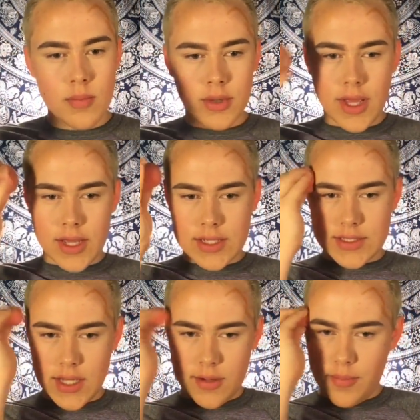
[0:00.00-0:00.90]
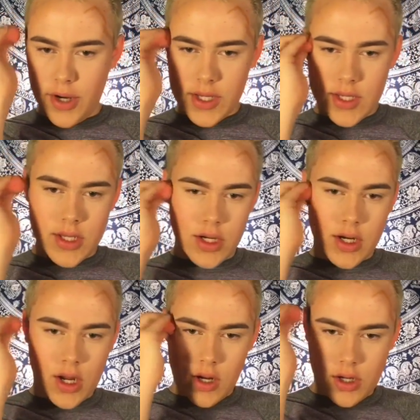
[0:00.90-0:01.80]
But like I said, bringing
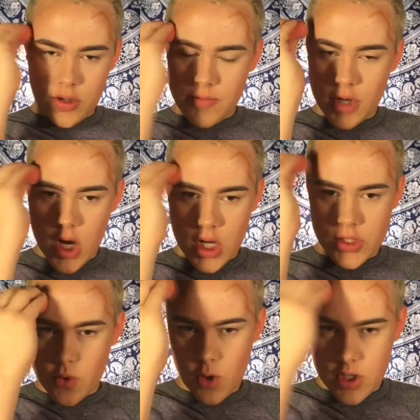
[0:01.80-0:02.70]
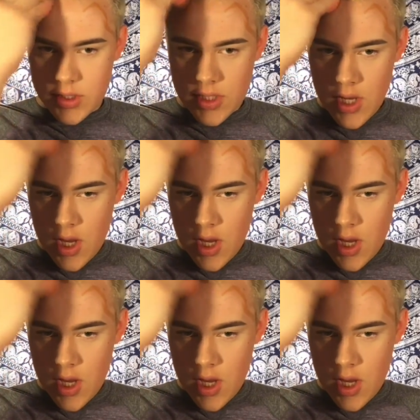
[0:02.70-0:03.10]
your cream contours